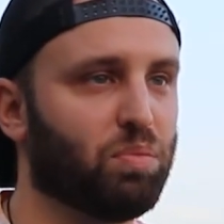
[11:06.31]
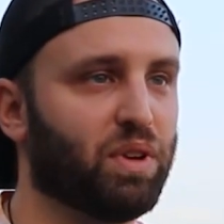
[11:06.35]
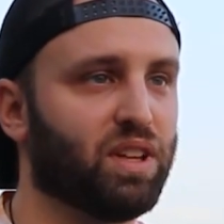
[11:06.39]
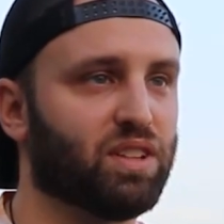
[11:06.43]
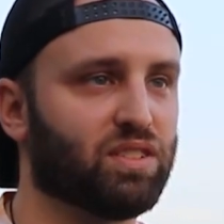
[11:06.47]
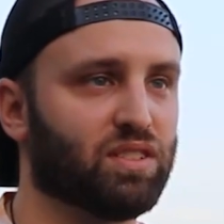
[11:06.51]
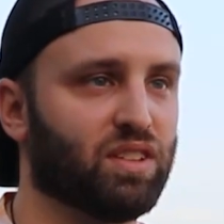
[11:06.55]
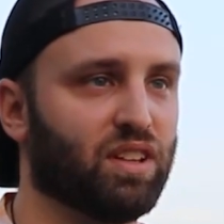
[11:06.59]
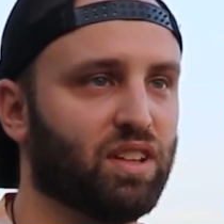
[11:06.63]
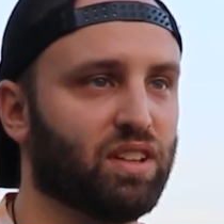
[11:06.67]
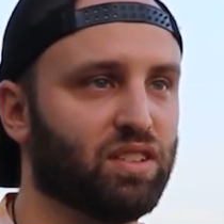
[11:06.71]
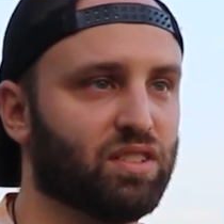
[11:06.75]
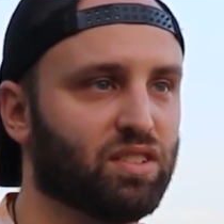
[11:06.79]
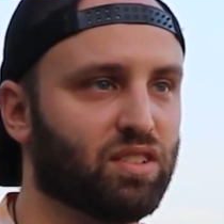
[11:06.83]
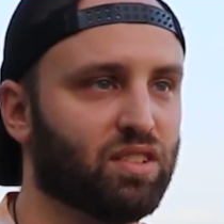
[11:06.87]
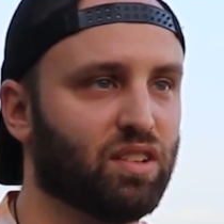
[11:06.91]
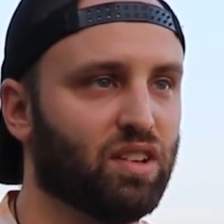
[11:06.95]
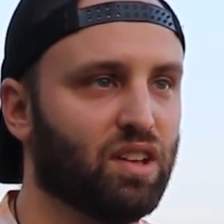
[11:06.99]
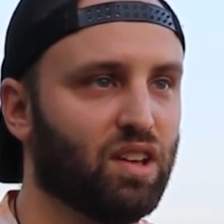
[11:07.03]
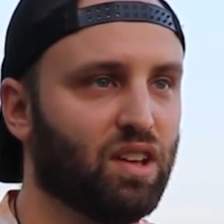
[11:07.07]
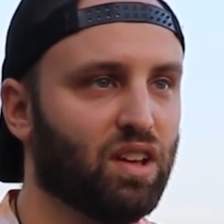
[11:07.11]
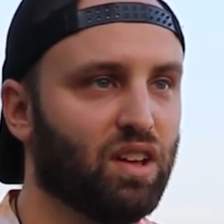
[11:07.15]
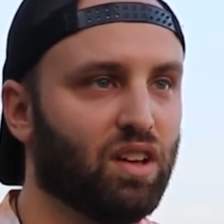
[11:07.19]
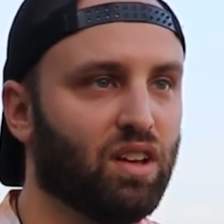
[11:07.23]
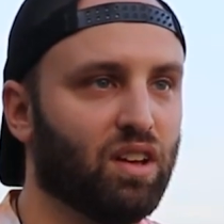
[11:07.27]
business,
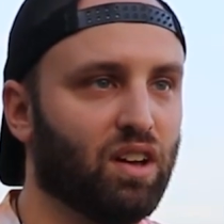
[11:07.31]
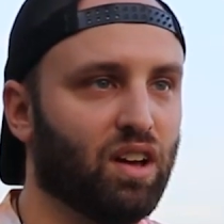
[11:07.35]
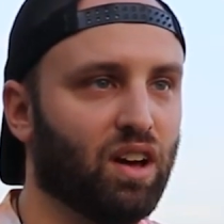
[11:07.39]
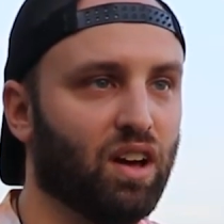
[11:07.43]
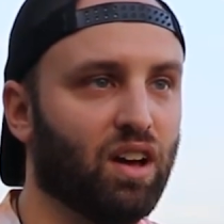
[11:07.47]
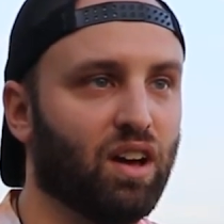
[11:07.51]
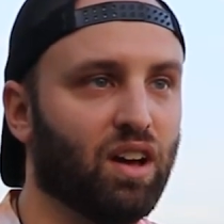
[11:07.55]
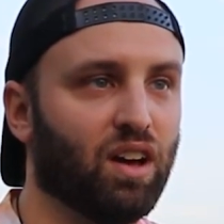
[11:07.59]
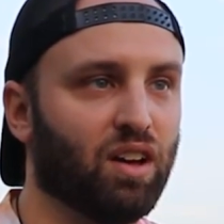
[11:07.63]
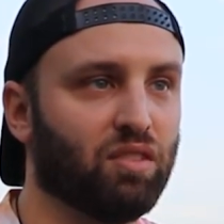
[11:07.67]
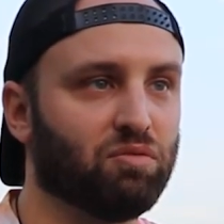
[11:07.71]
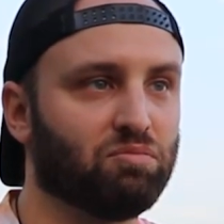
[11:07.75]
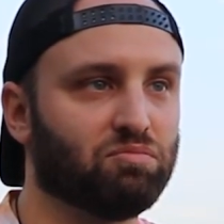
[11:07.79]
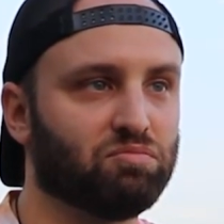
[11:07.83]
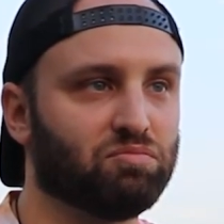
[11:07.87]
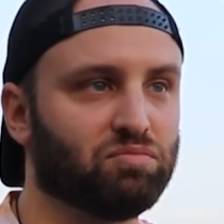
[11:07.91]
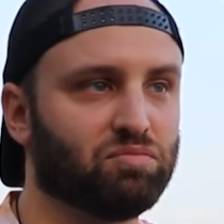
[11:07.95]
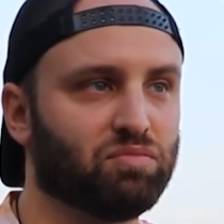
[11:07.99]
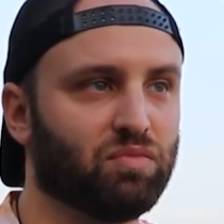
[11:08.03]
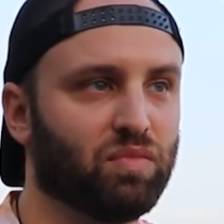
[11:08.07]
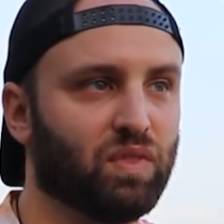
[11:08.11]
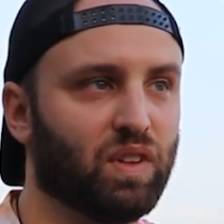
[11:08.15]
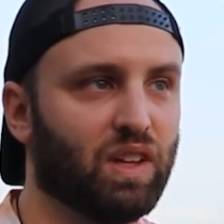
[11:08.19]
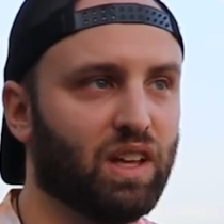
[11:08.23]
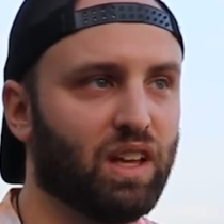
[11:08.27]

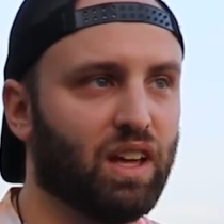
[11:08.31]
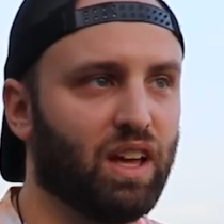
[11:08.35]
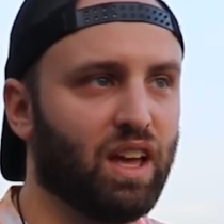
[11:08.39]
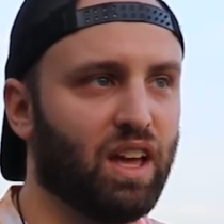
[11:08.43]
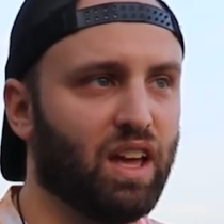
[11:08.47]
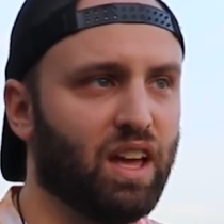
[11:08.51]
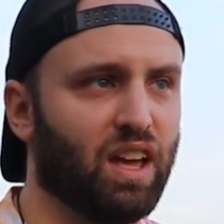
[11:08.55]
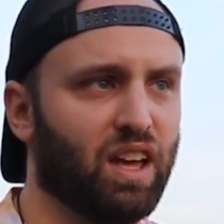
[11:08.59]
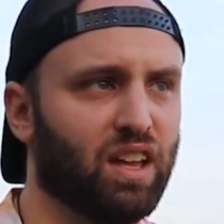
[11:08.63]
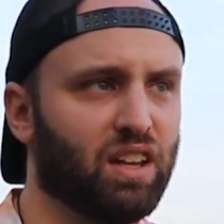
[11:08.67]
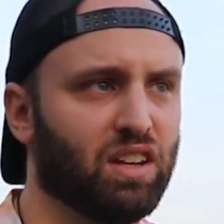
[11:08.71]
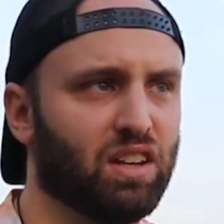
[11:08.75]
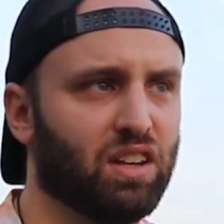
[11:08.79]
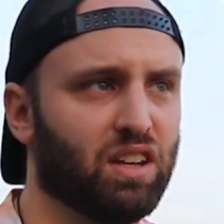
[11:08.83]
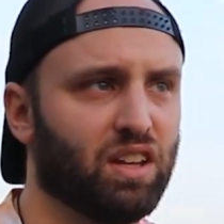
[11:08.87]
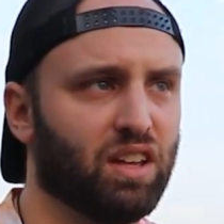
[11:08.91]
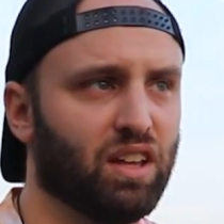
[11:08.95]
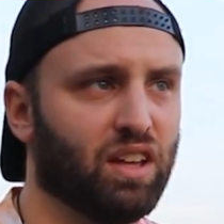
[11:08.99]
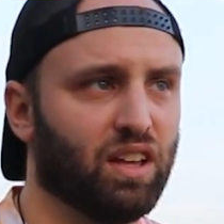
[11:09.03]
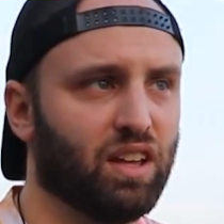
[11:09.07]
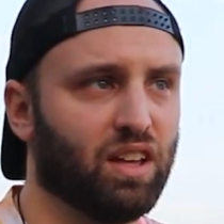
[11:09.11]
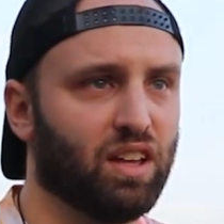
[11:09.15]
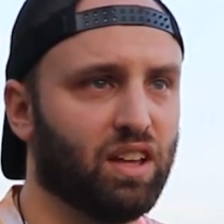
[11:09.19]
and